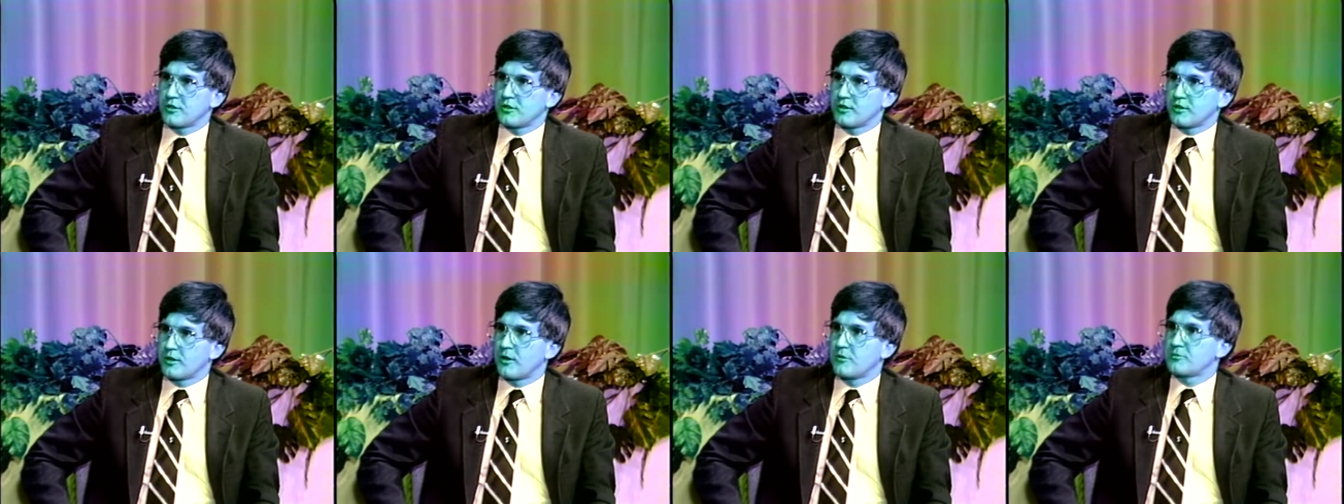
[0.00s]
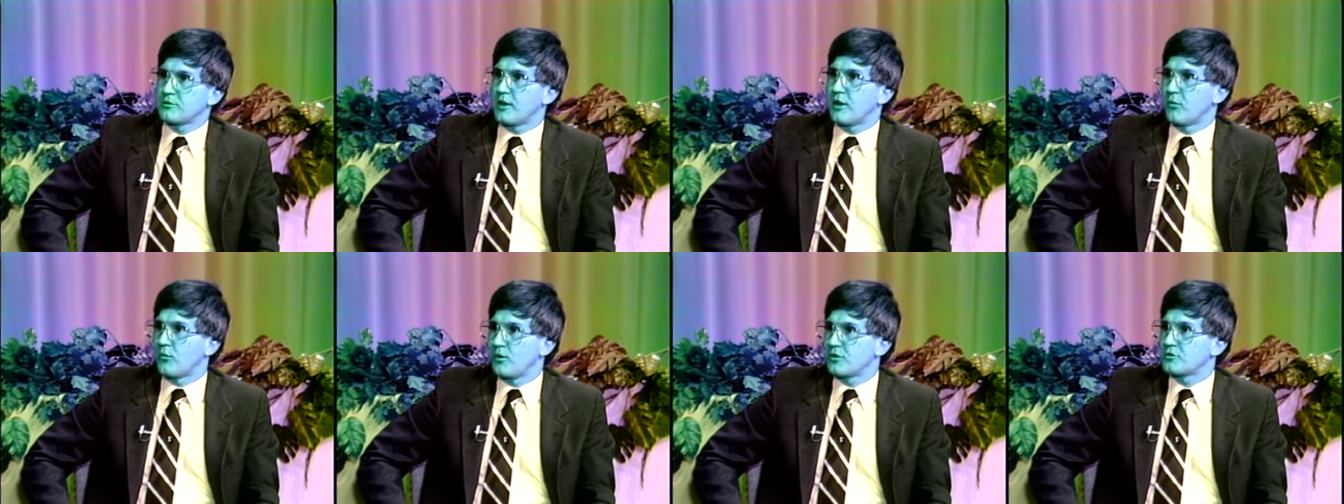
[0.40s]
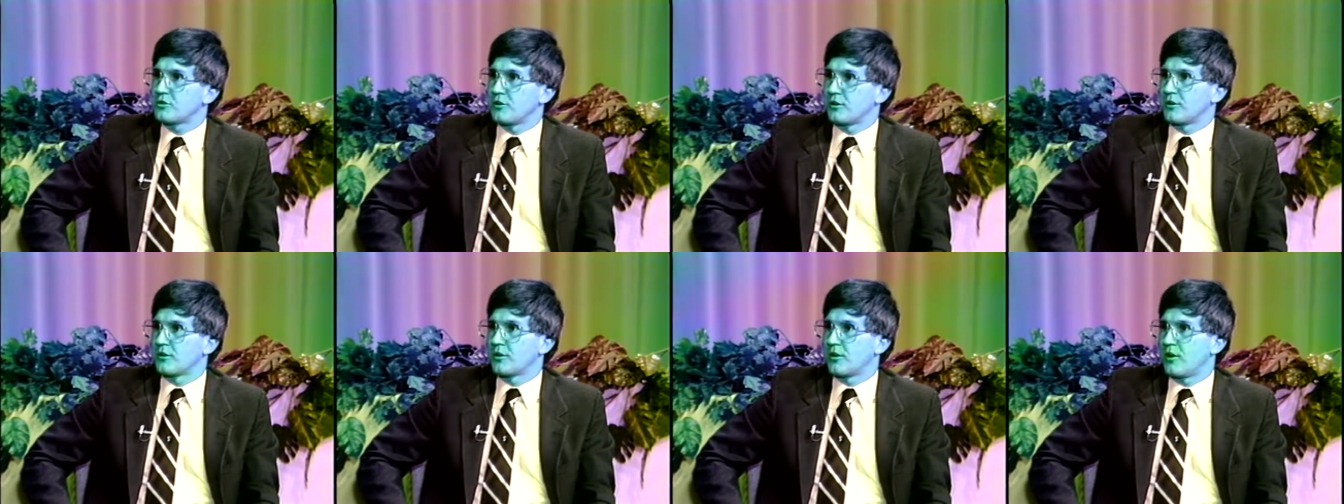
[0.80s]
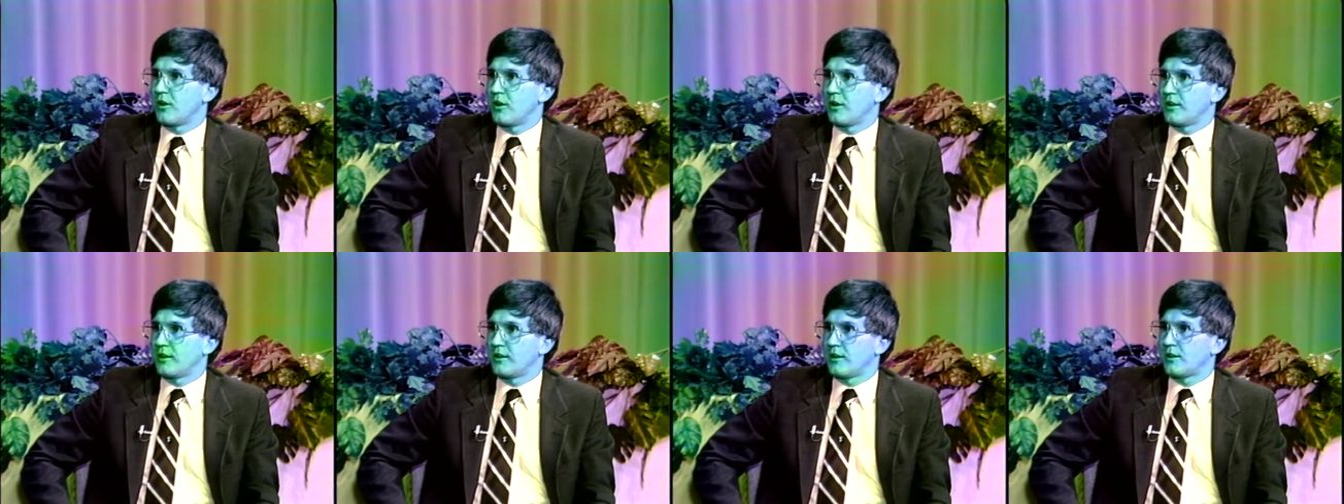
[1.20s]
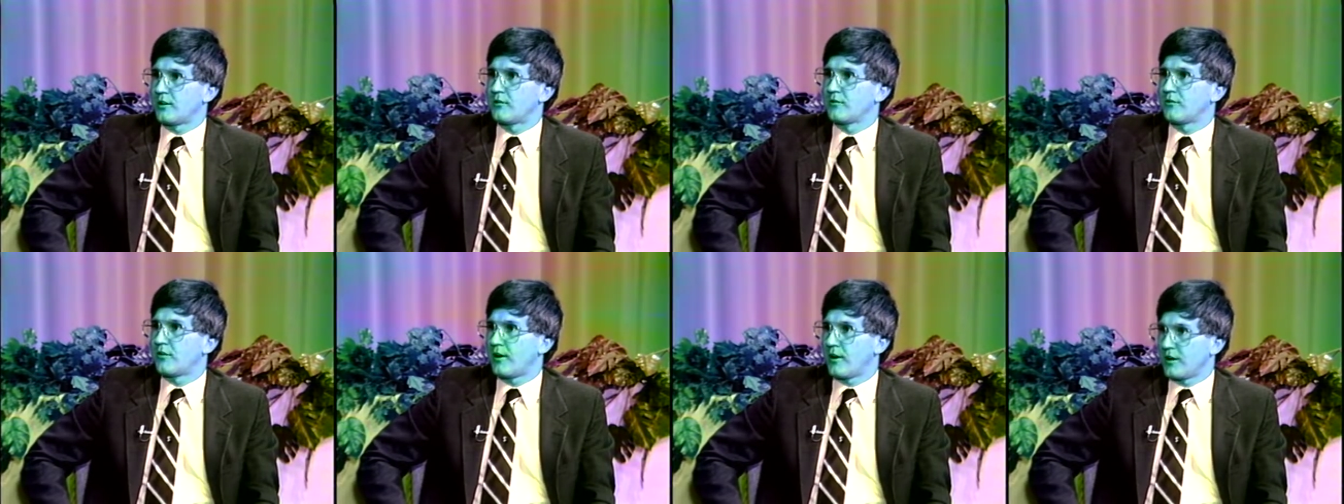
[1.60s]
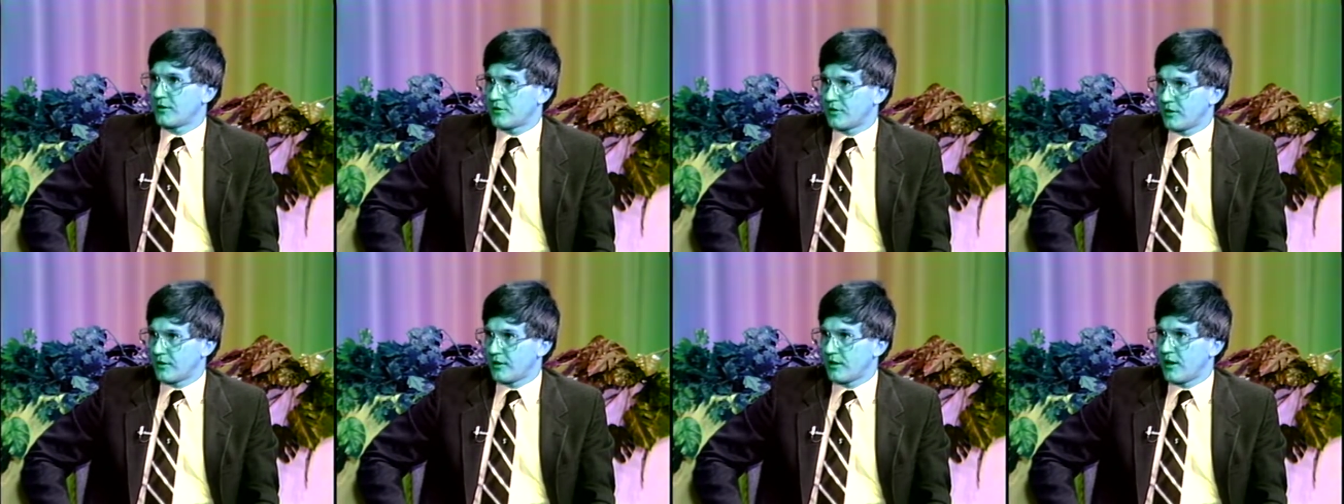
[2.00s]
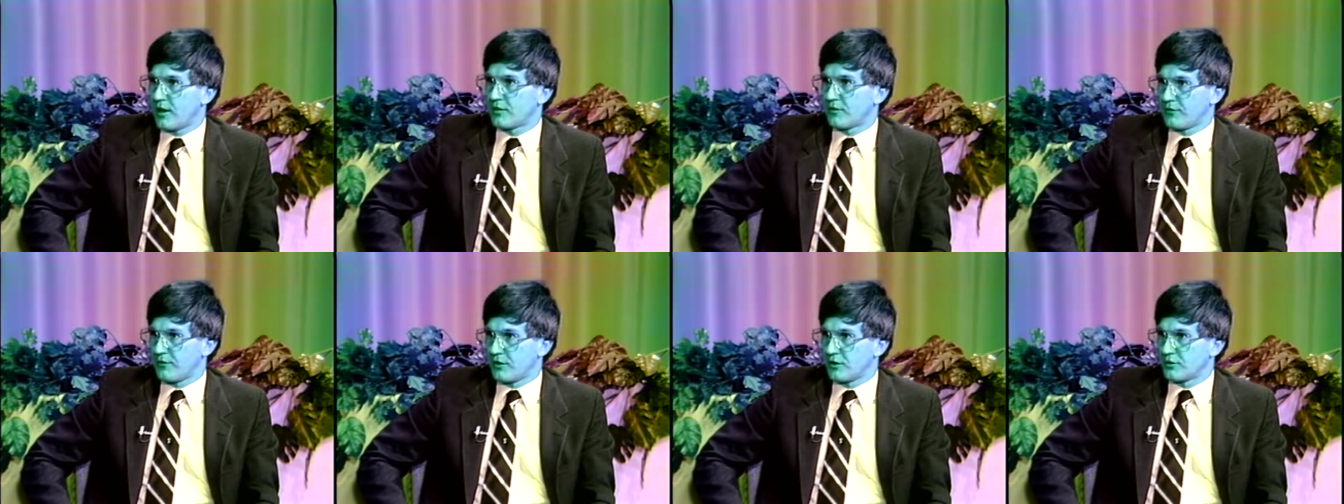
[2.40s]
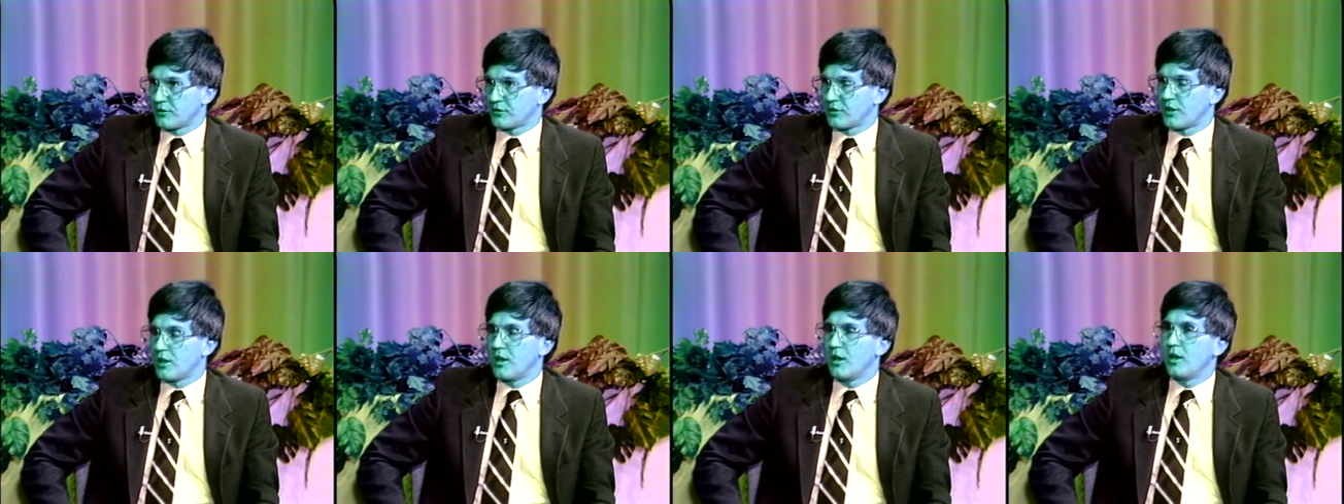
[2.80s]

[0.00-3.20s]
It comes out once a year to go hunting. They don't even fire it until they get out of field.